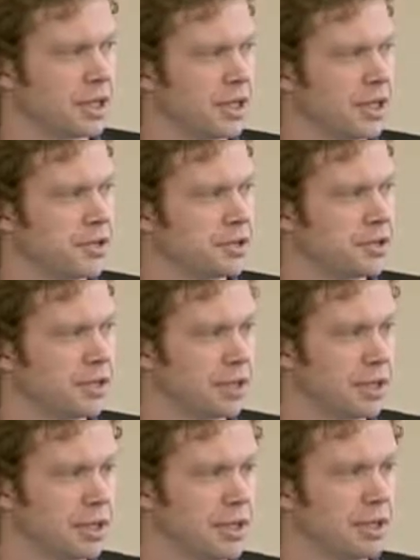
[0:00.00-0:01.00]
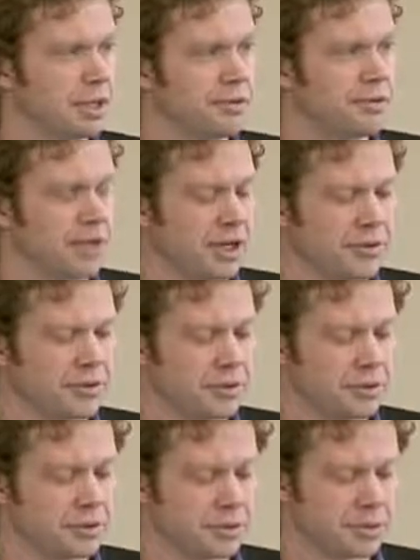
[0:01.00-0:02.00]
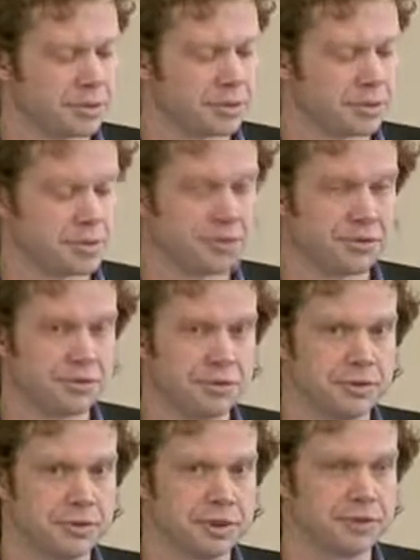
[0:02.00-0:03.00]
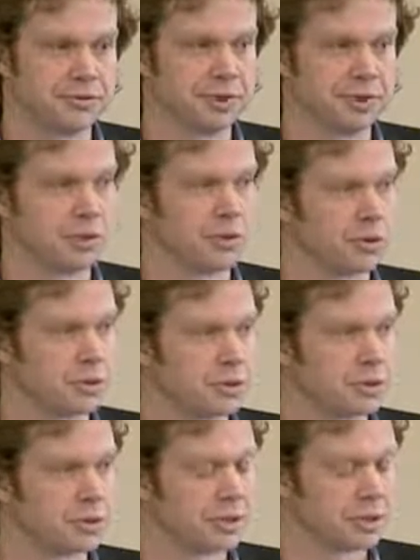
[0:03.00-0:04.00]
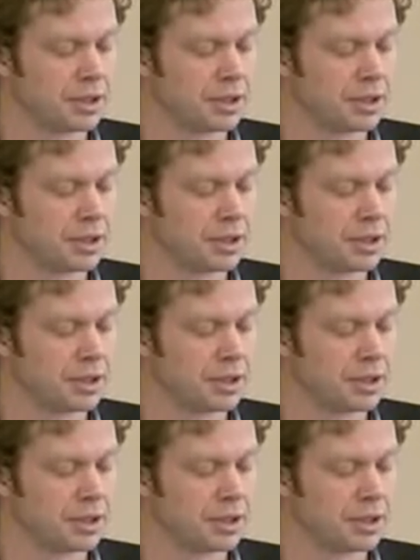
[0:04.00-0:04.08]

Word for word: Uh, the sharing of wild foods or subsistence foods is very important